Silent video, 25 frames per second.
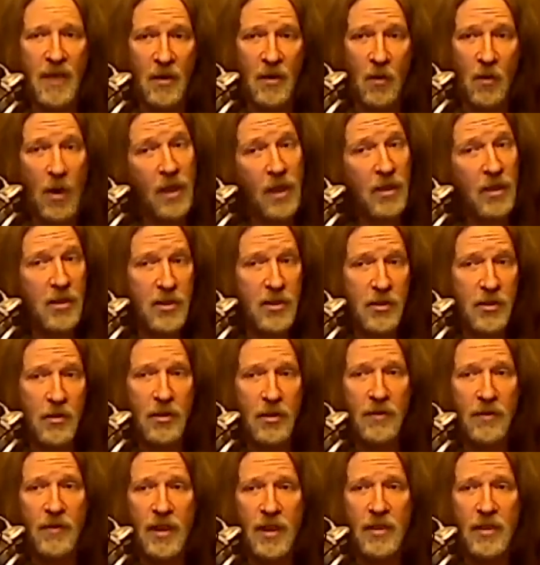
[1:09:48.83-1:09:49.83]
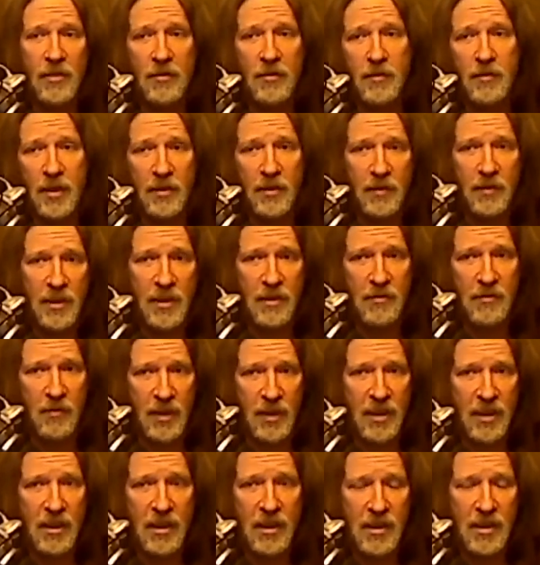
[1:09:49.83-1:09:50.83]
I wanted to show the video, but we
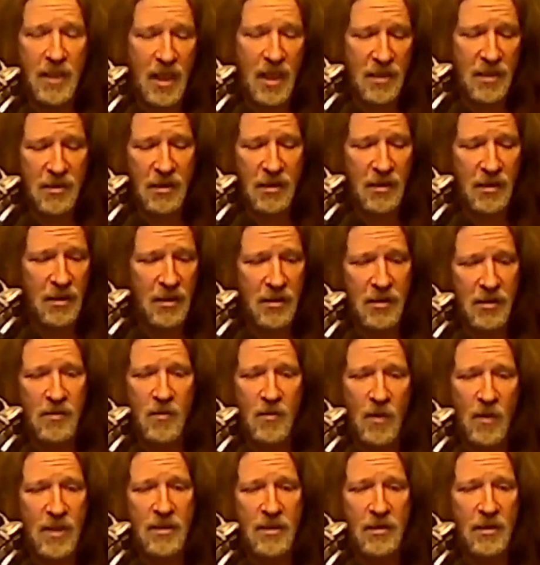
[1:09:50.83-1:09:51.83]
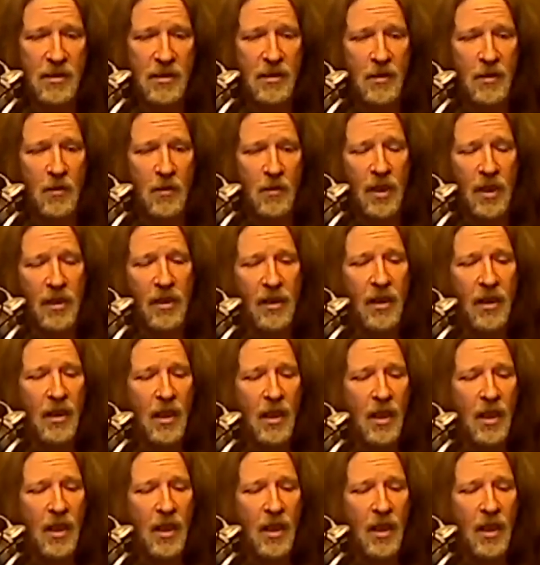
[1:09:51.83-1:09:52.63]
did a test and it just wasn't going to work.